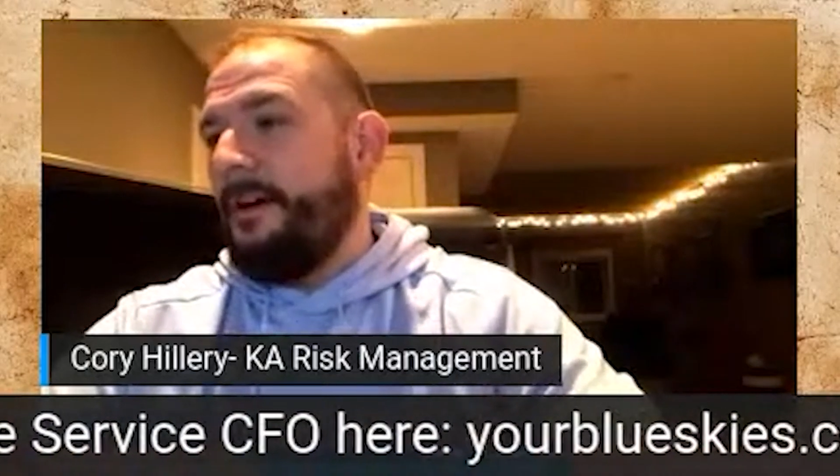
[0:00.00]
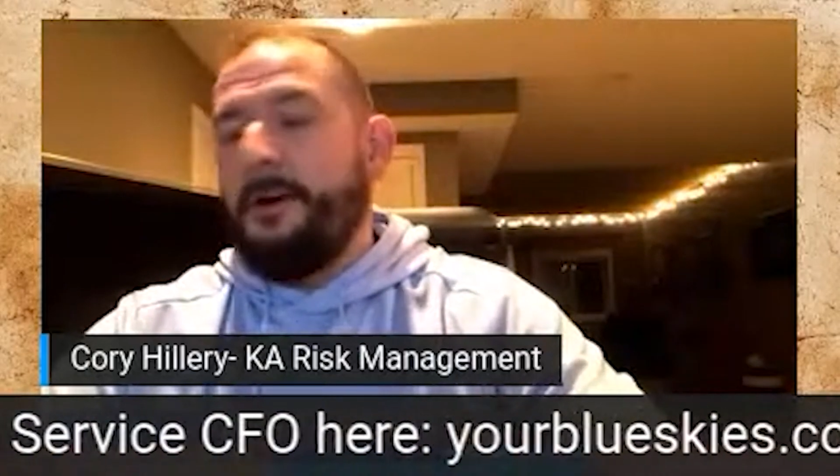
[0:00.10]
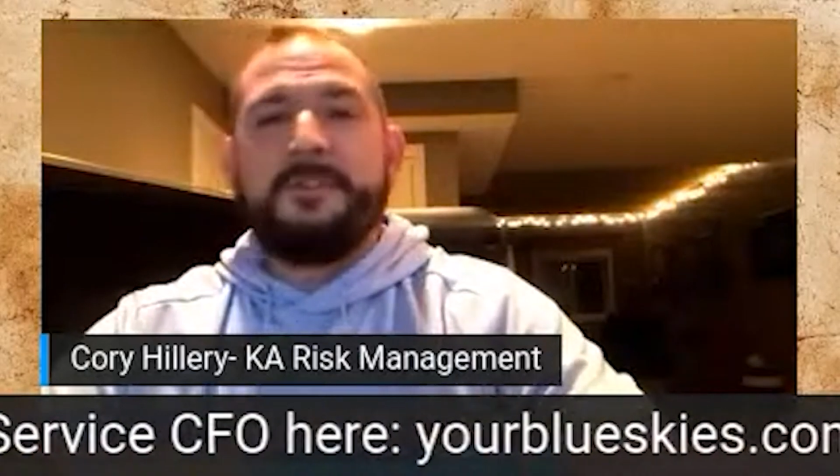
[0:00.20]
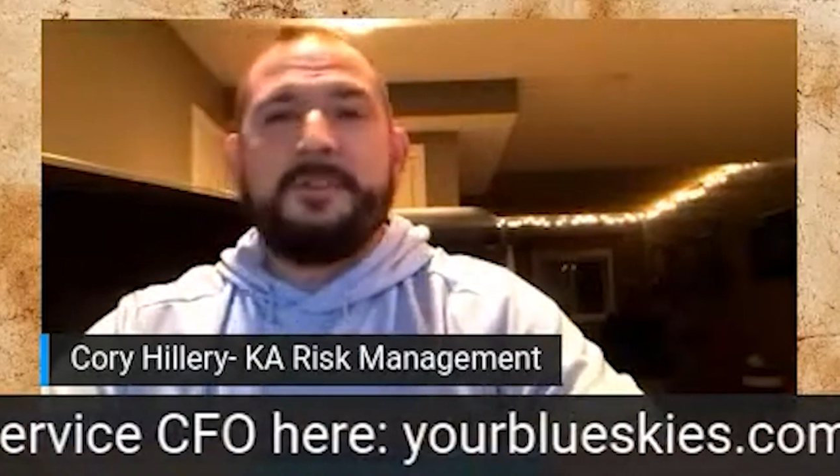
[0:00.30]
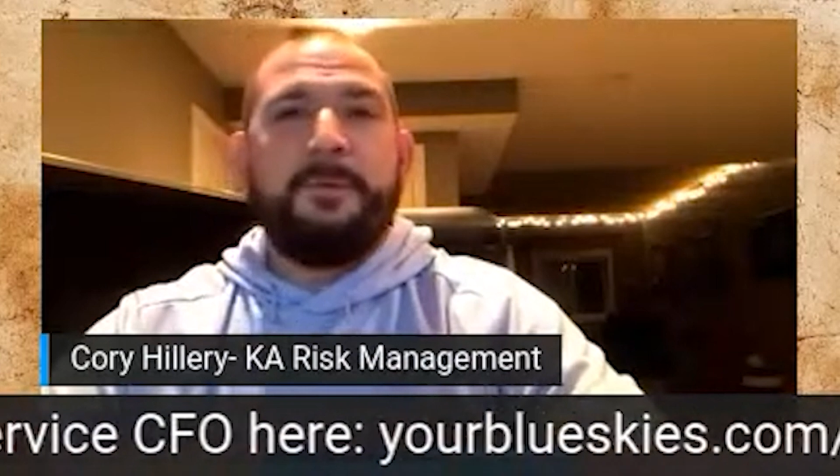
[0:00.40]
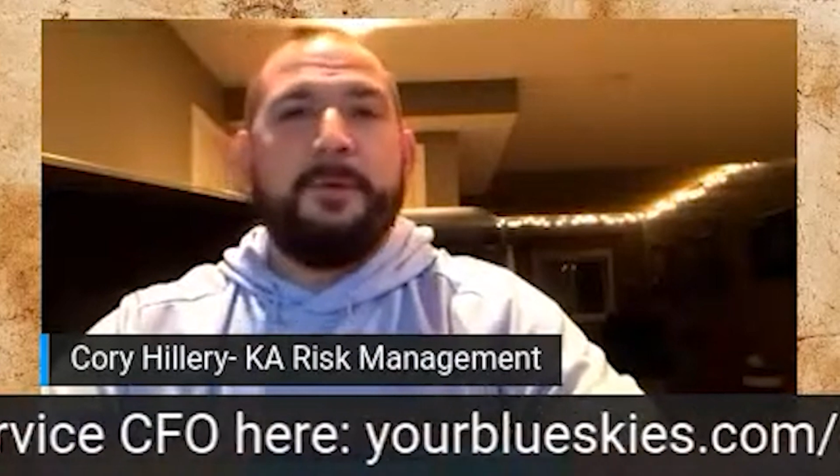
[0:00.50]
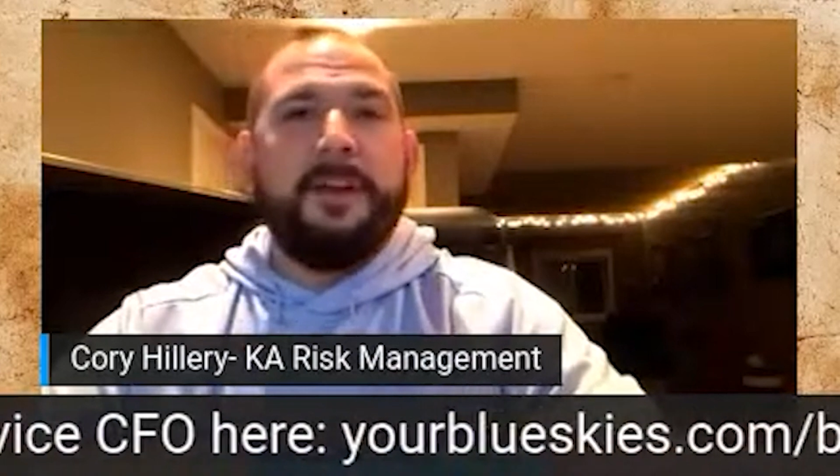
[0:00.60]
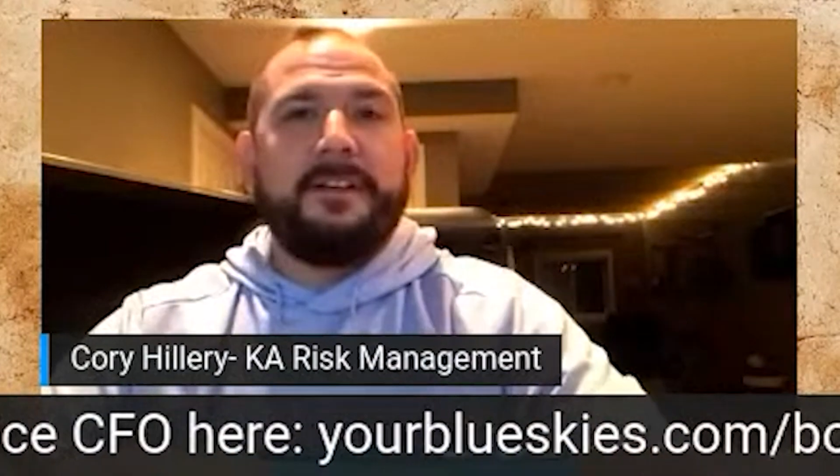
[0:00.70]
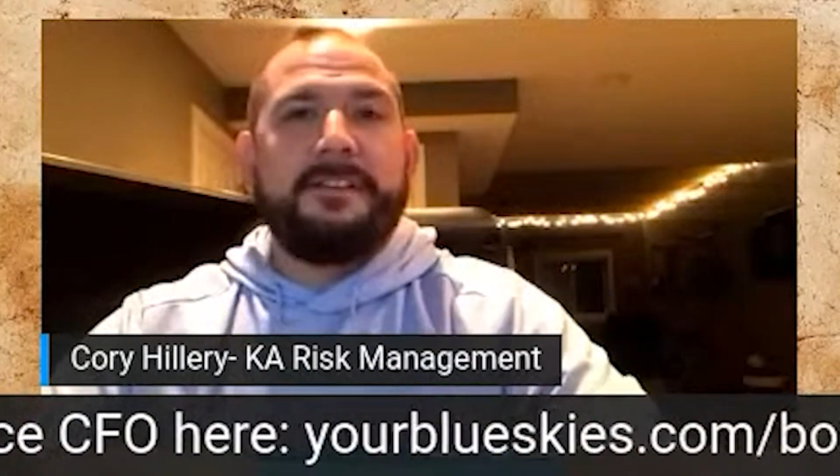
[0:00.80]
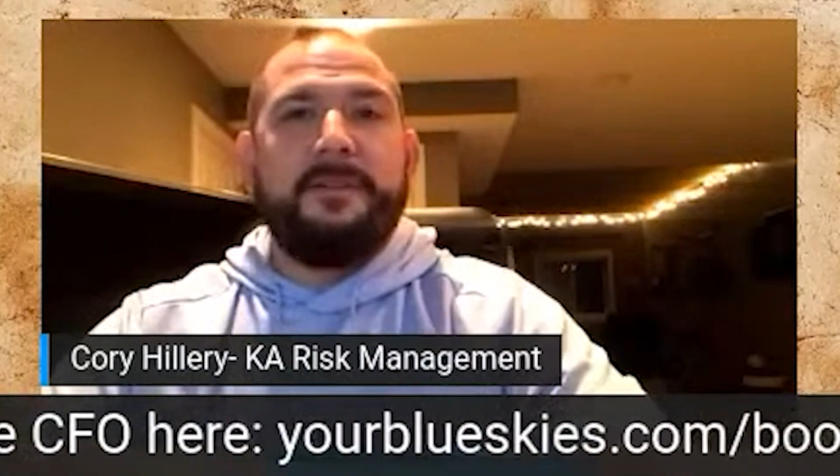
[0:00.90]
a host
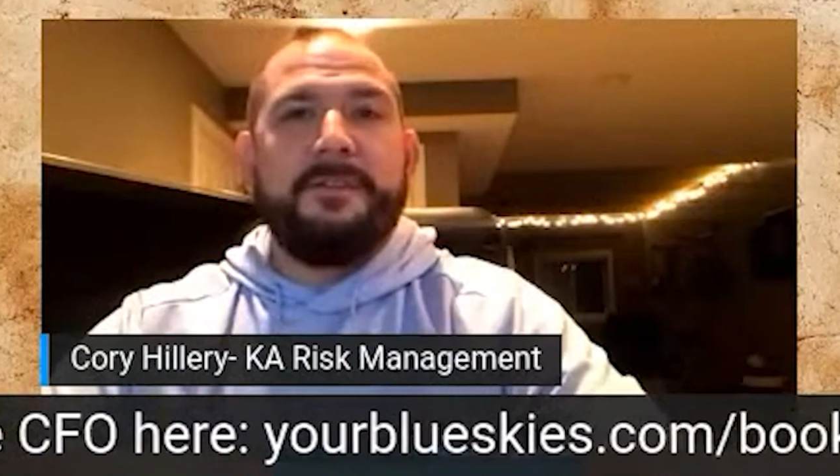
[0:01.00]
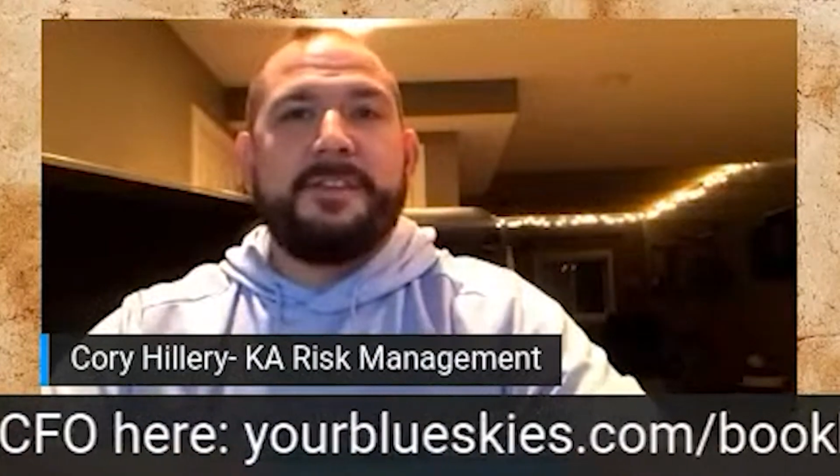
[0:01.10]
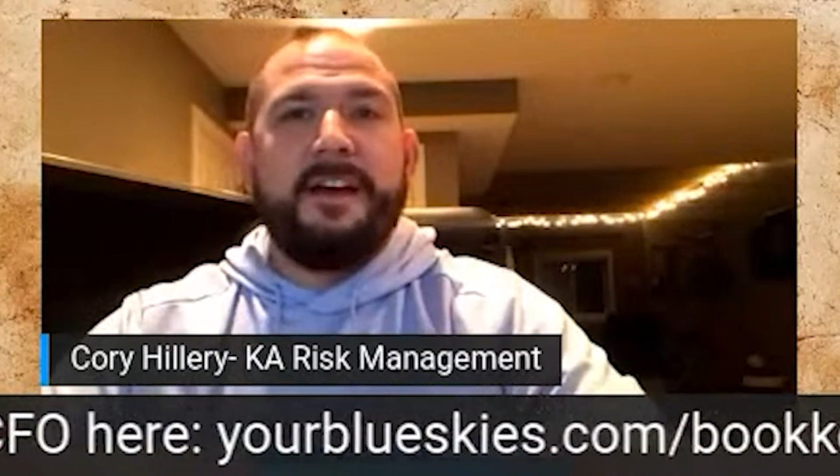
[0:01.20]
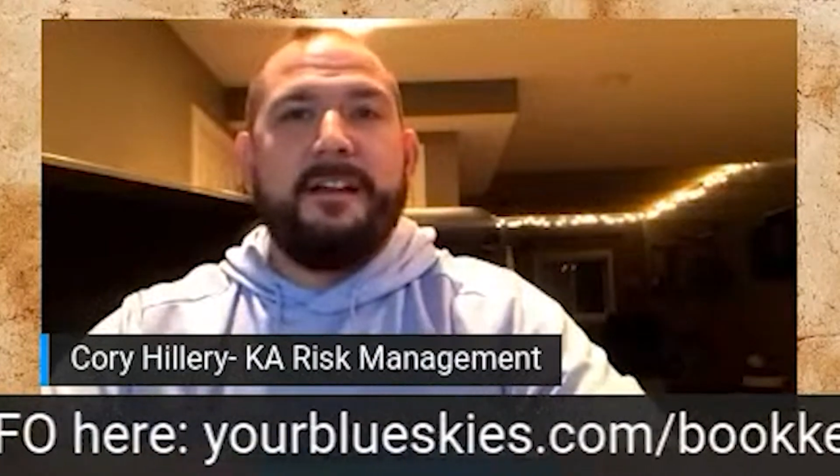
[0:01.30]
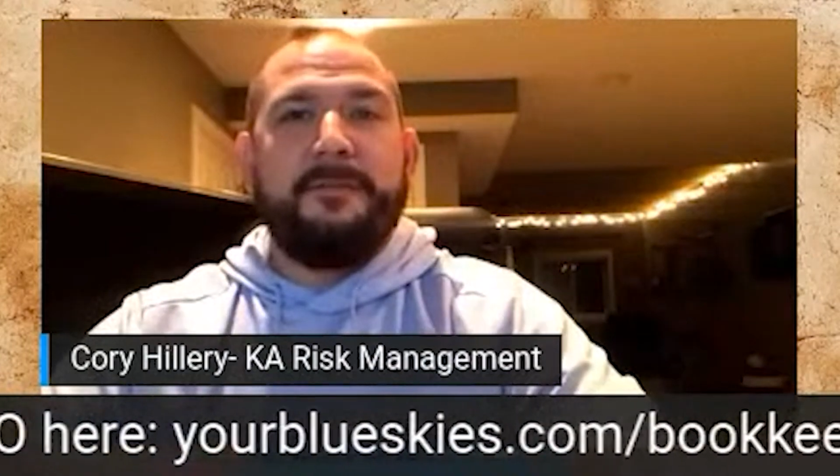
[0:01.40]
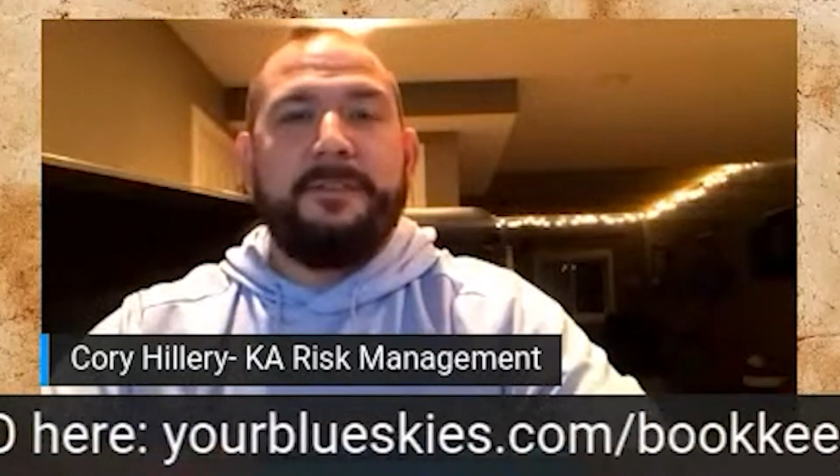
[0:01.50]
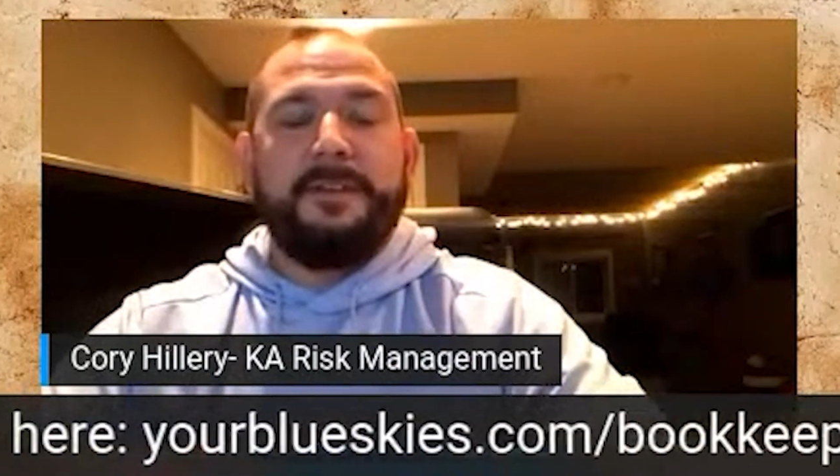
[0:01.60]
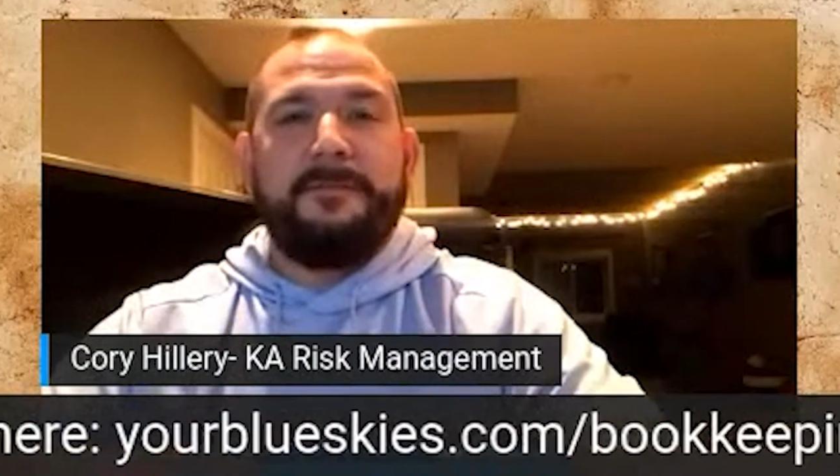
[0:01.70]
point because that was a hell of an